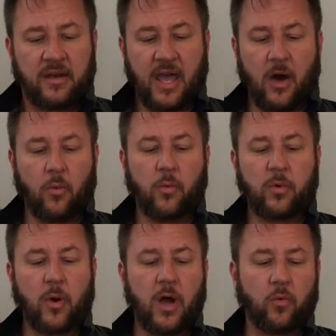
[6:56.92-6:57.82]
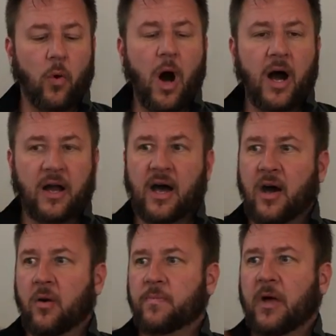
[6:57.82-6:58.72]
Now, when we're on walk,
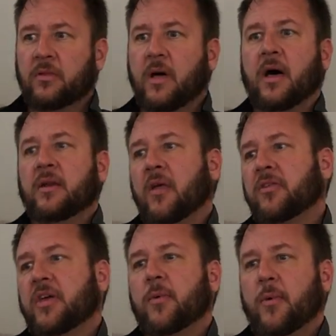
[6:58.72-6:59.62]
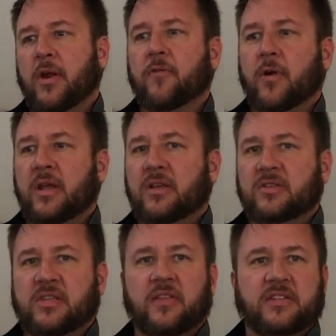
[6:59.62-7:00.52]
uh, another thing we went over
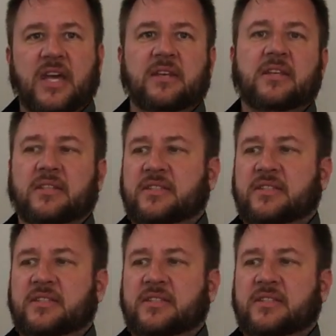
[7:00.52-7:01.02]
is uh, the technique to